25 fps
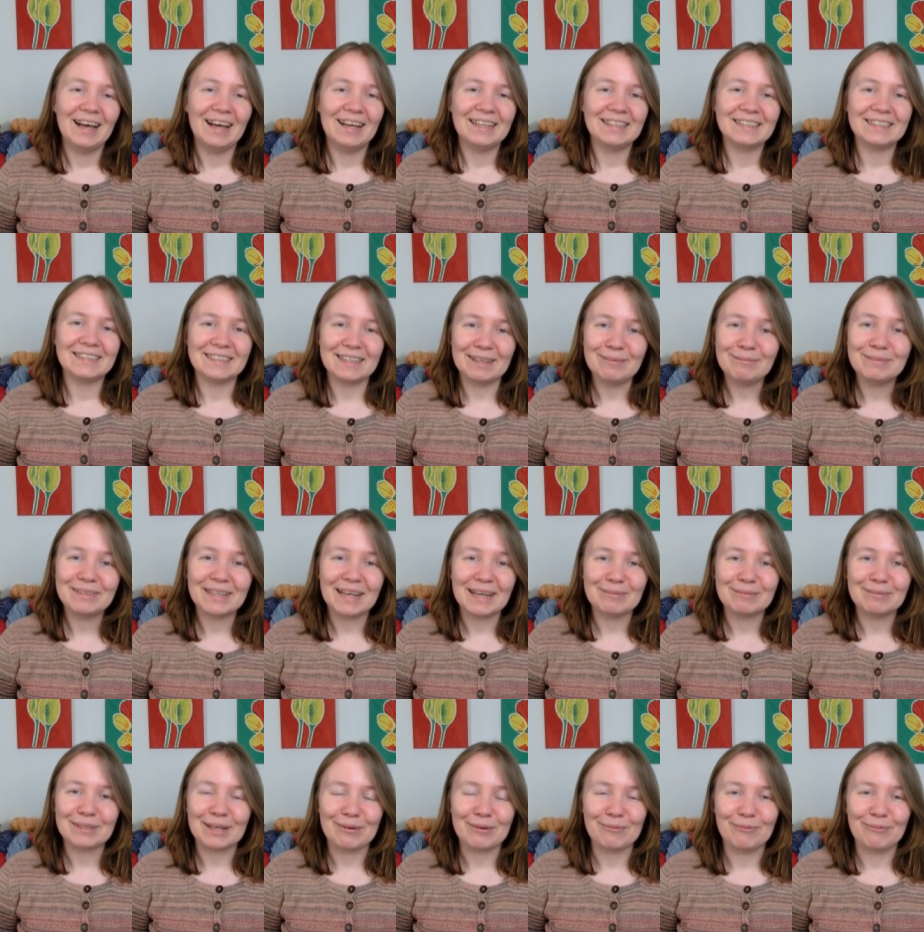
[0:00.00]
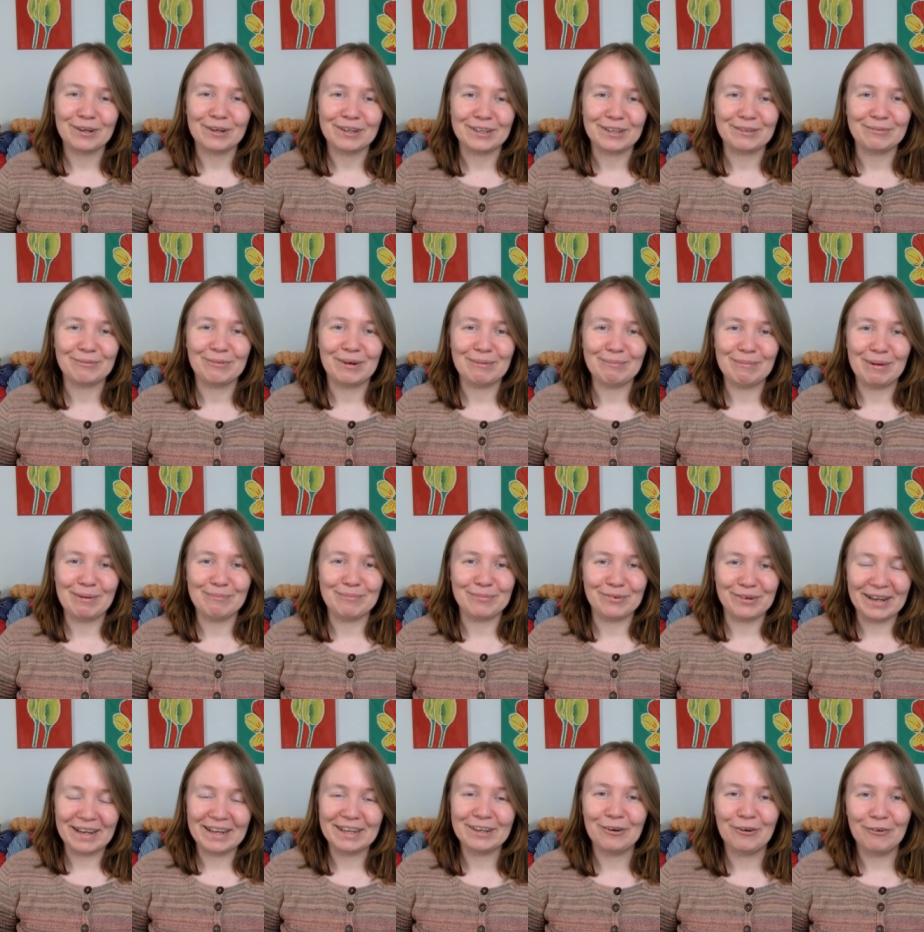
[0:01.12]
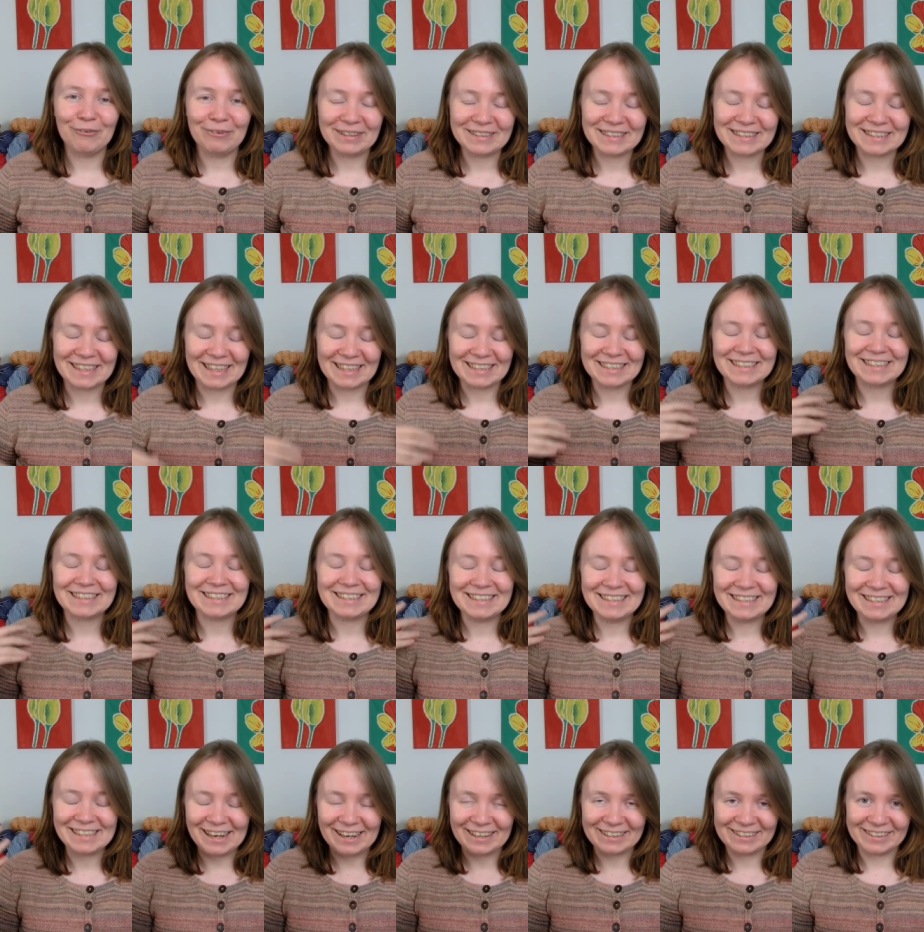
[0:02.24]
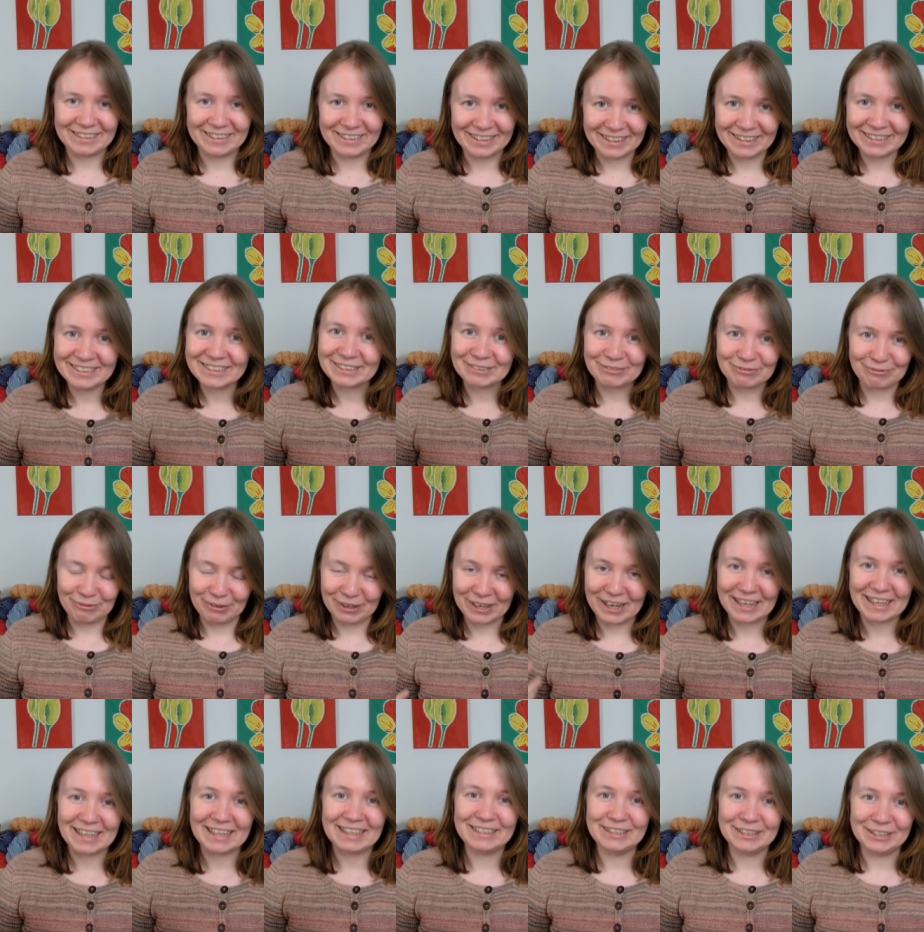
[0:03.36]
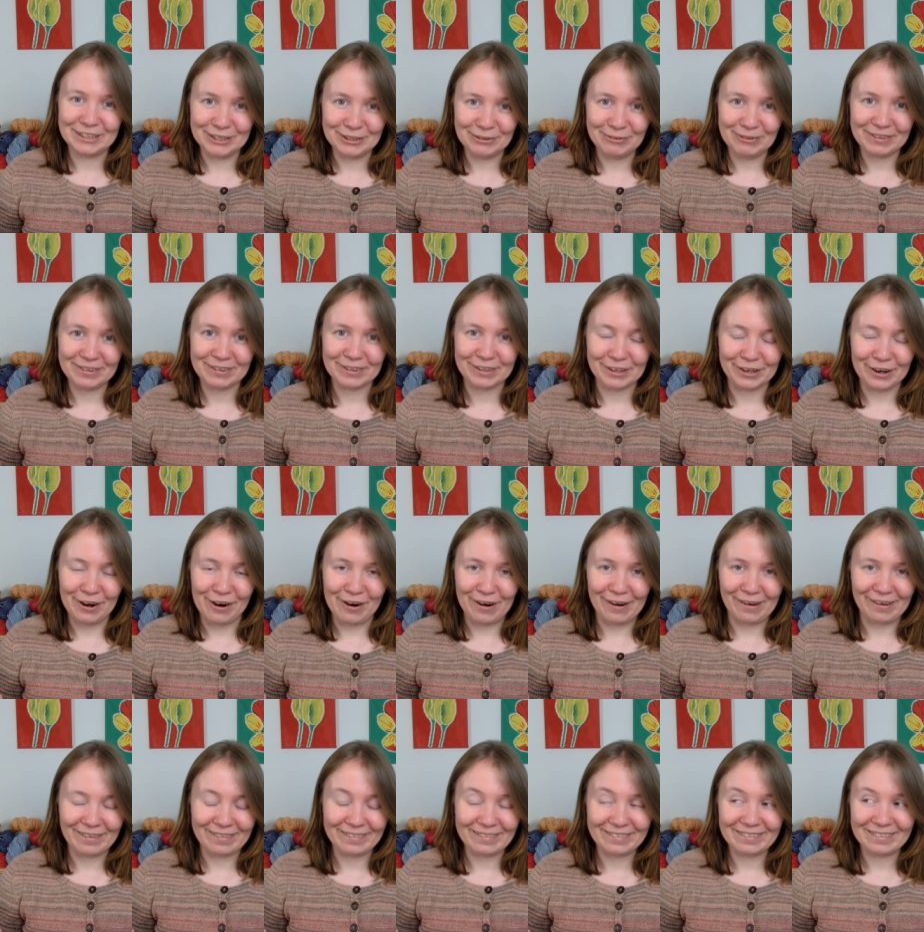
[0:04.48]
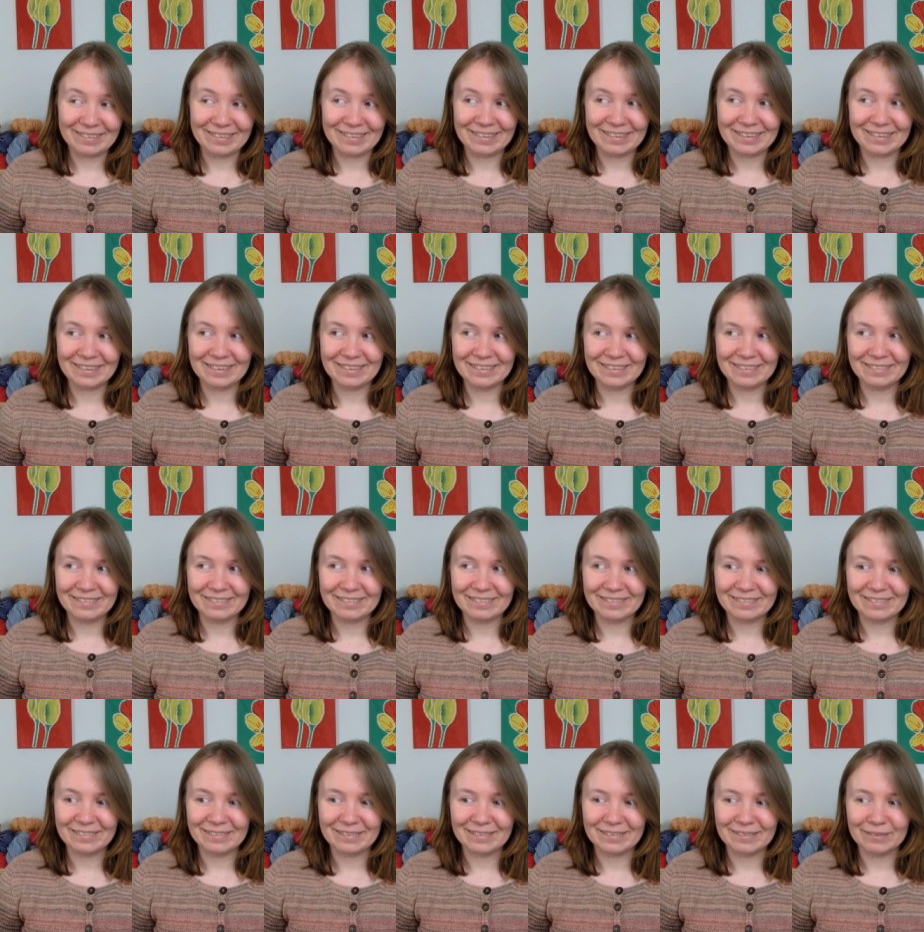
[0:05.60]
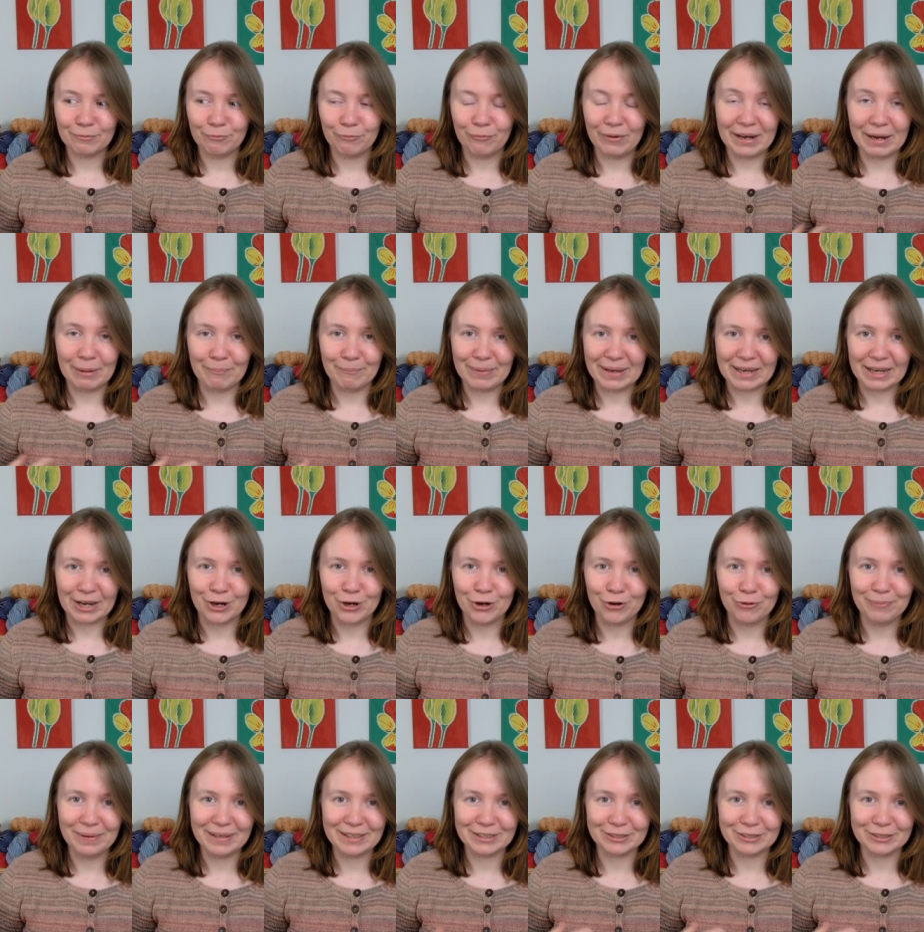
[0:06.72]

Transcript: Sometimes I wonder why my brain always gets these ideas of what I can do with yarn when I'm back home and